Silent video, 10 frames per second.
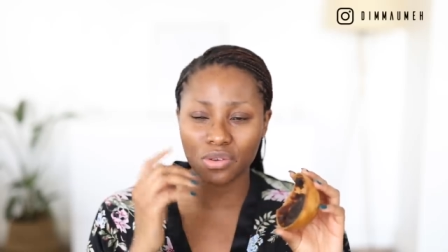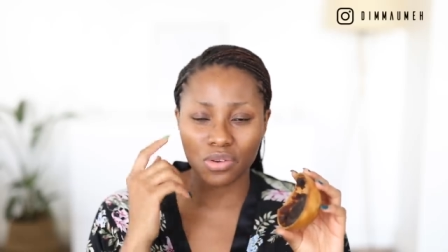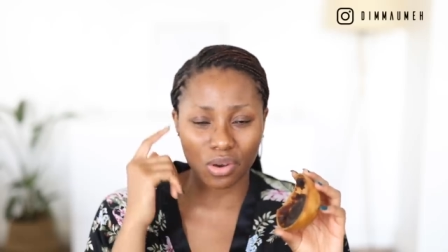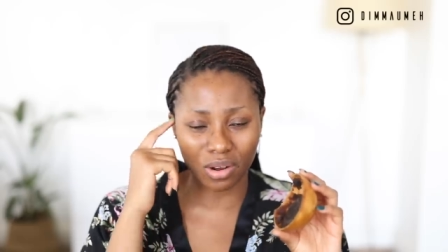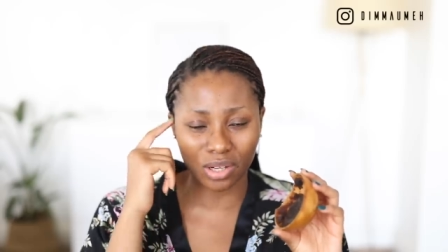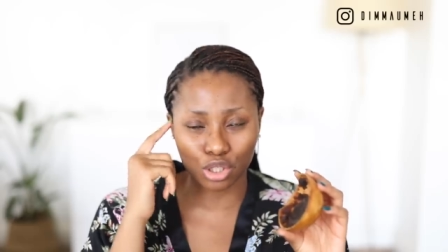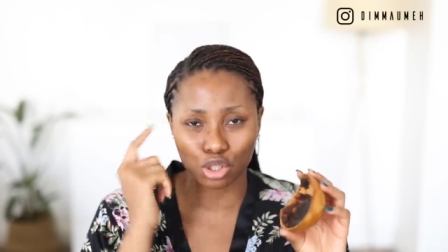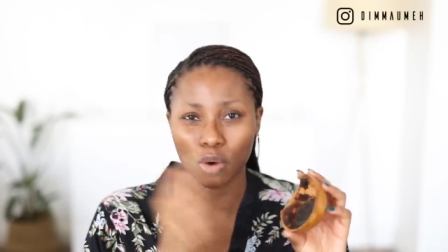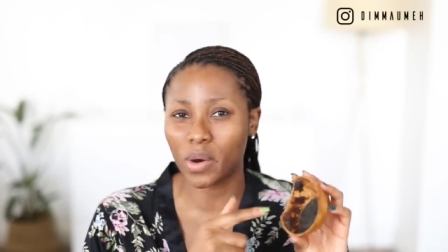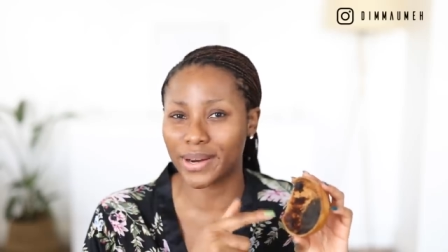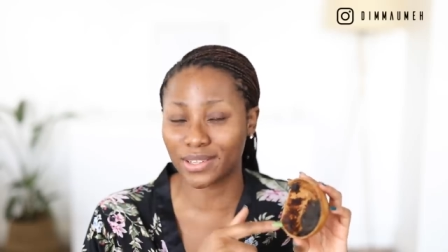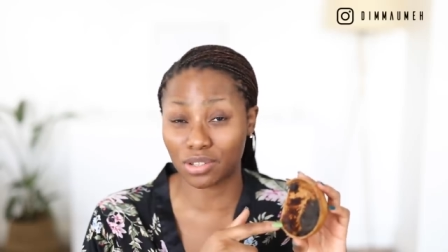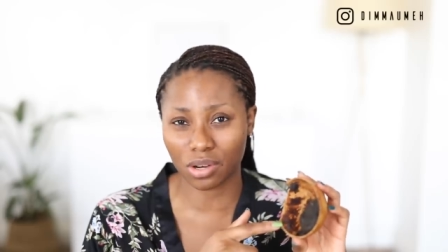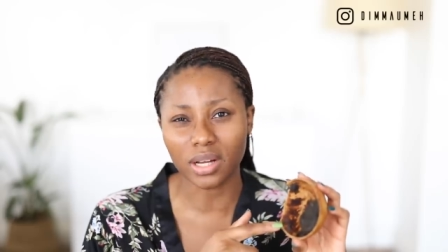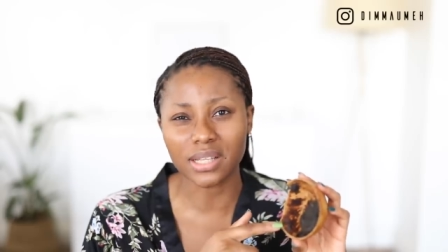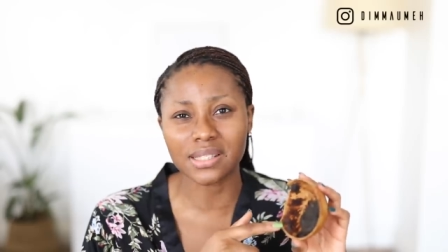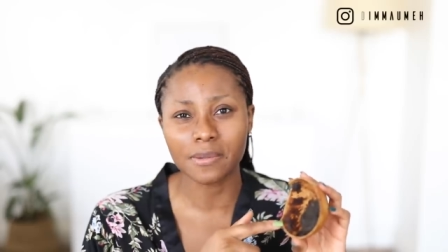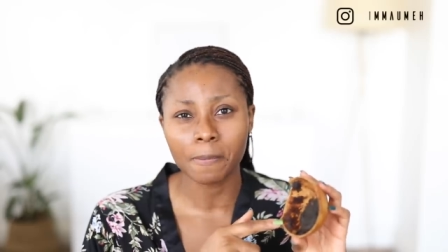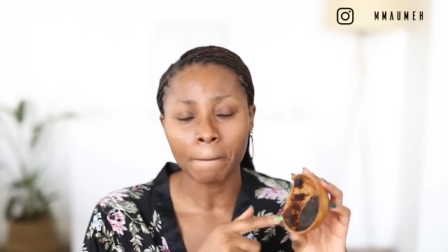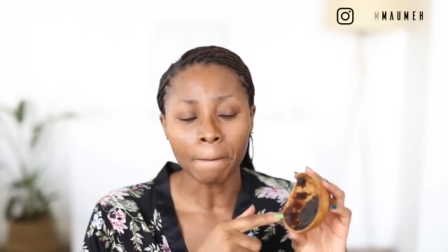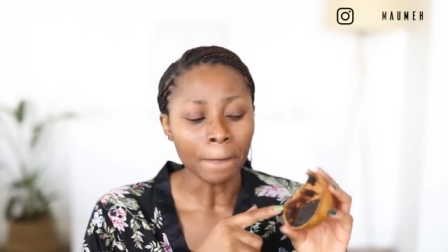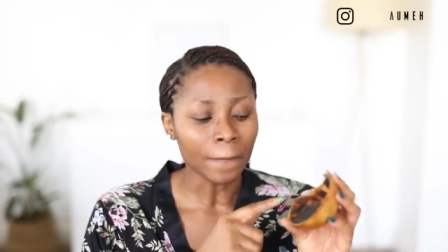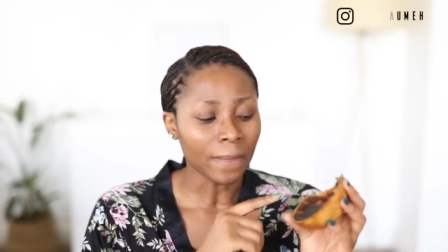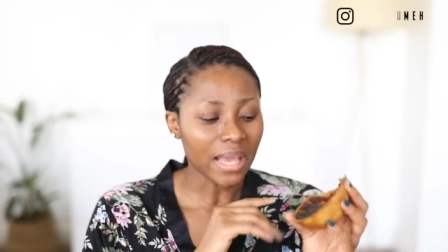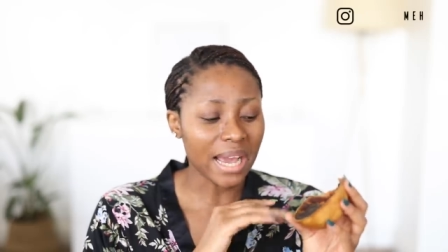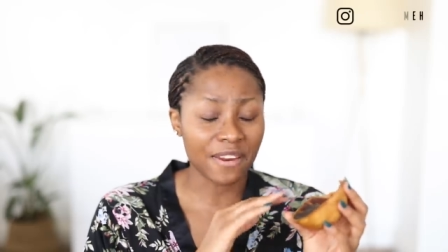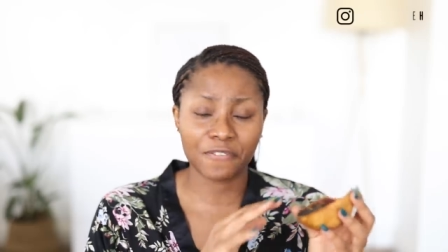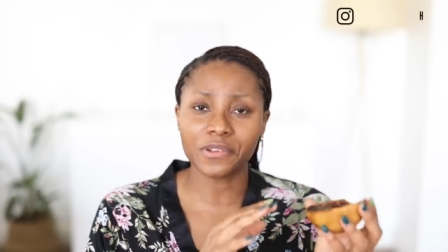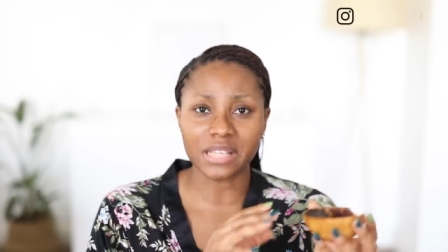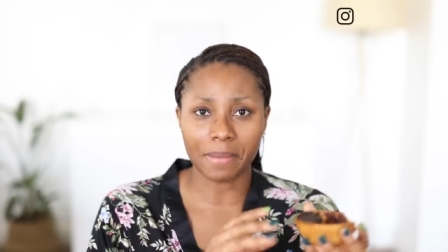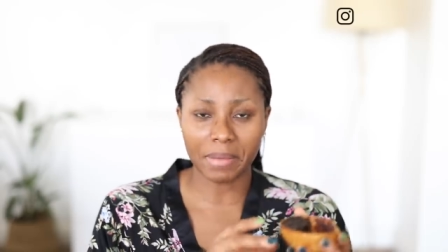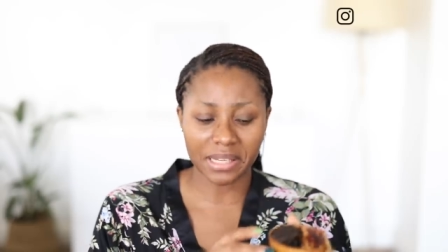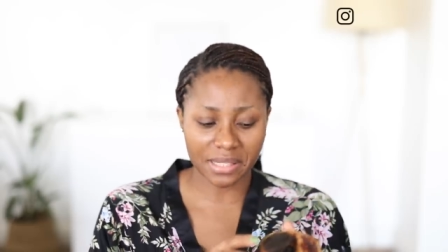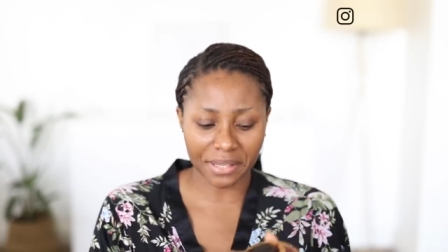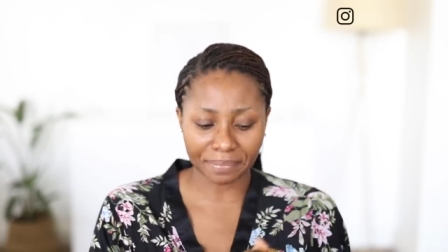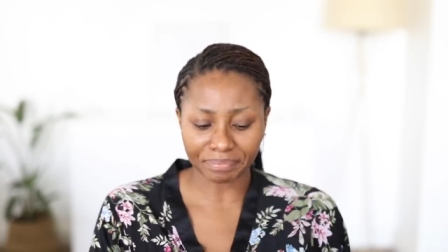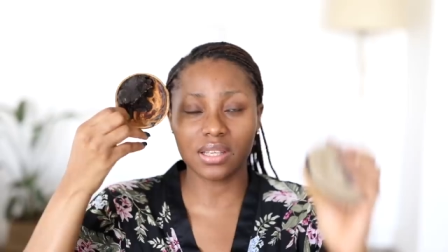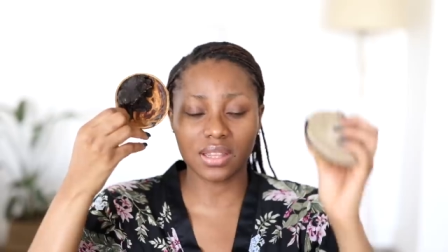you're not sure what it does and it feels amazing.